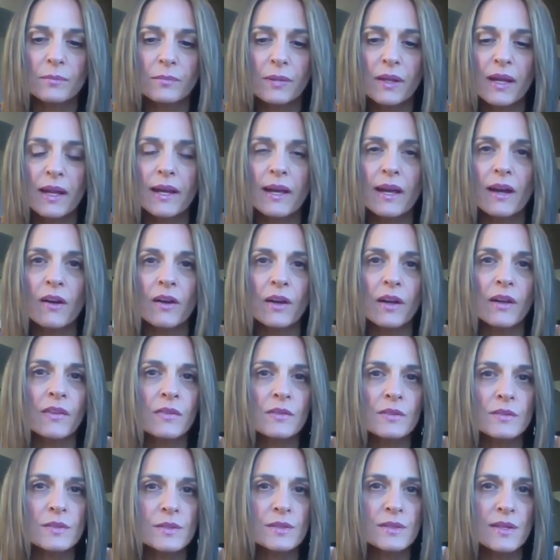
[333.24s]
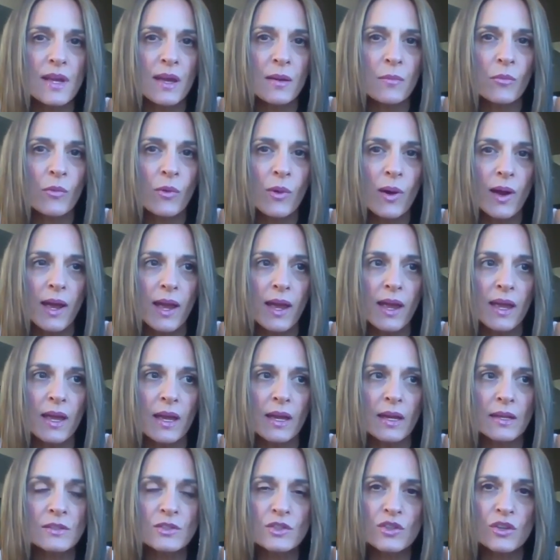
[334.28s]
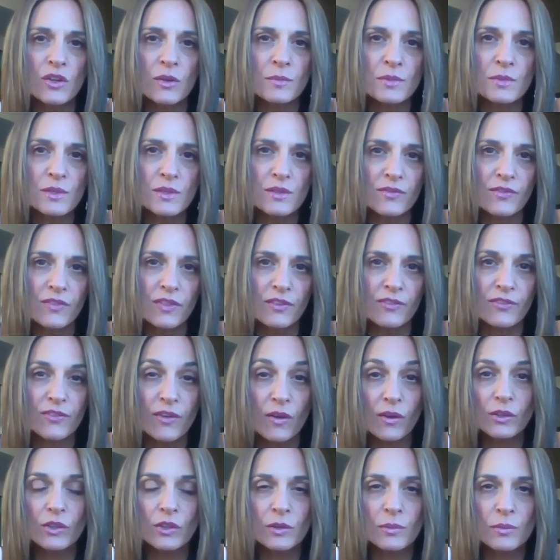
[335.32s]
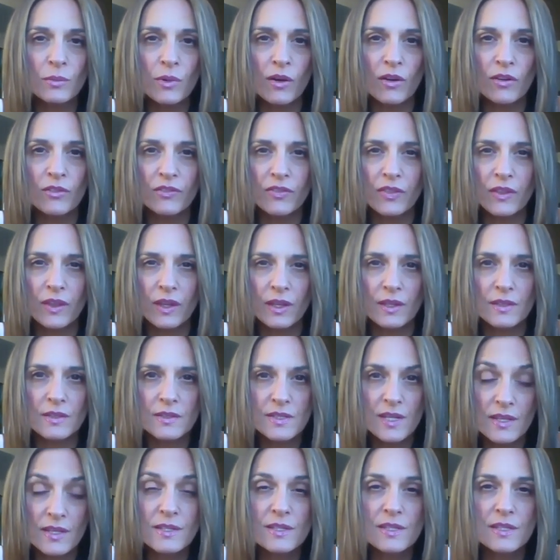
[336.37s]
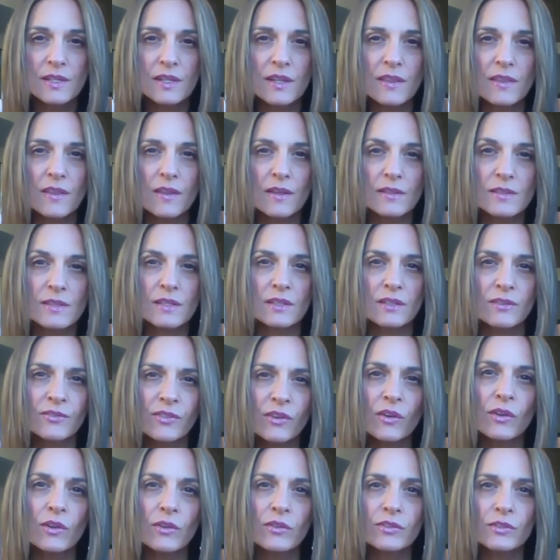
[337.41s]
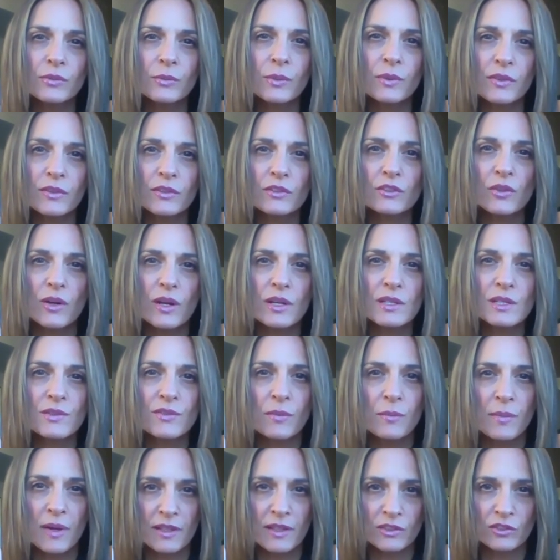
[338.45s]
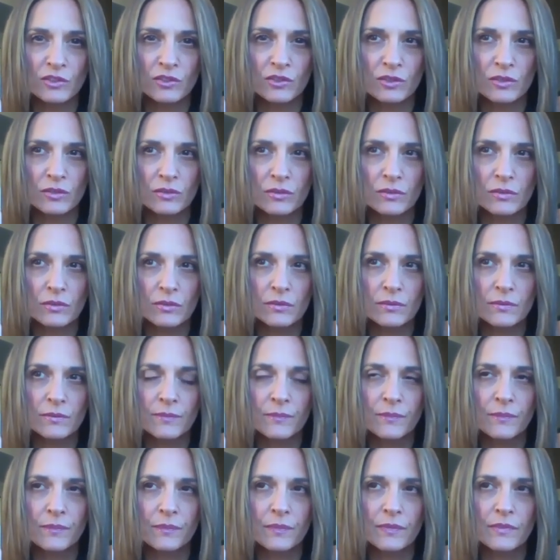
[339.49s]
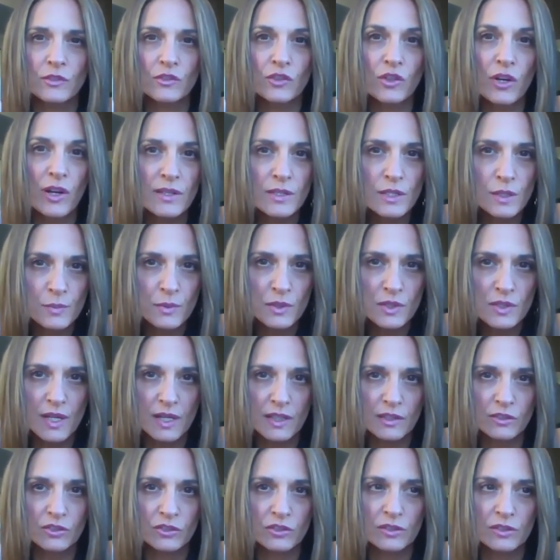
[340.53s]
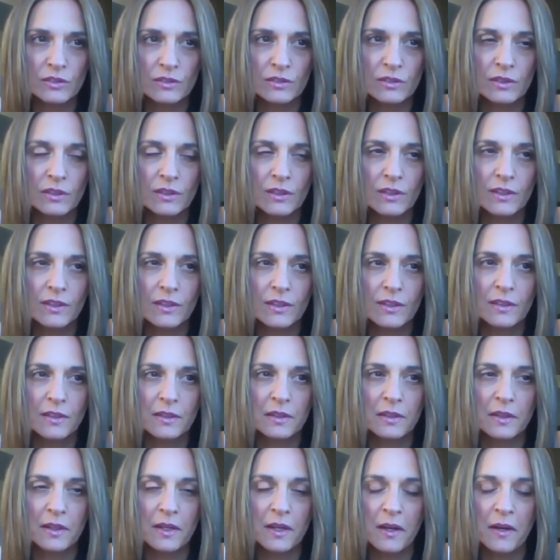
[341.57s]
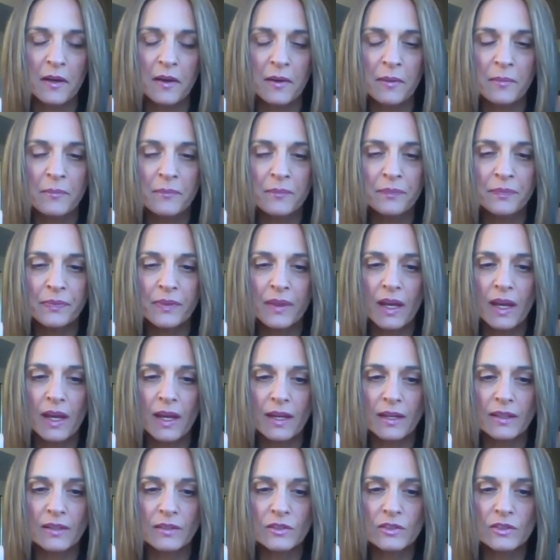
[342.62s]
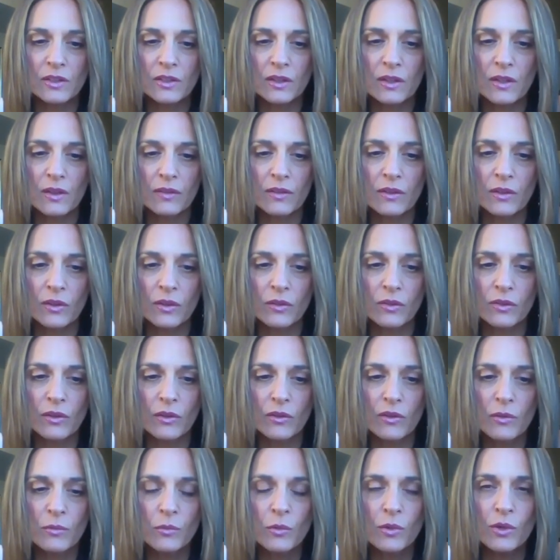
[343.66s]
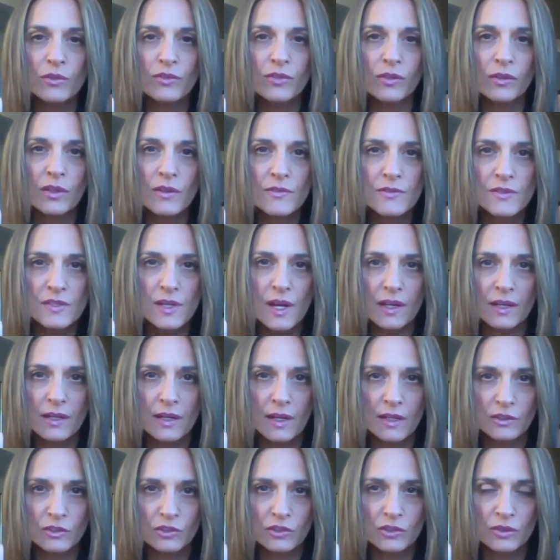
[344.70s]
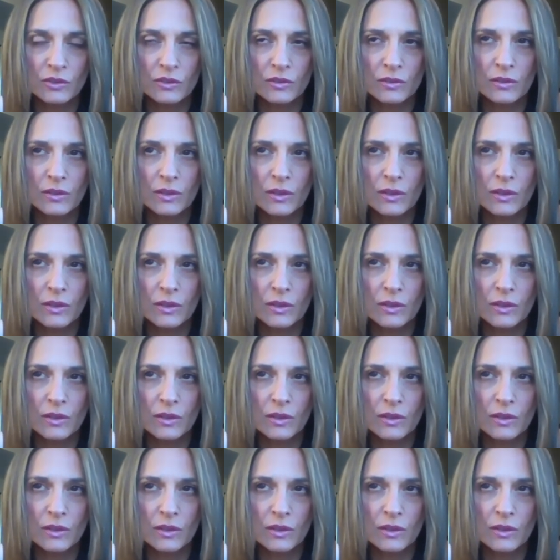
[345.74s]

play out in the same way in terms of the volume of the intensity that's involved with the transformation, transmutation, and the removal of stagnation.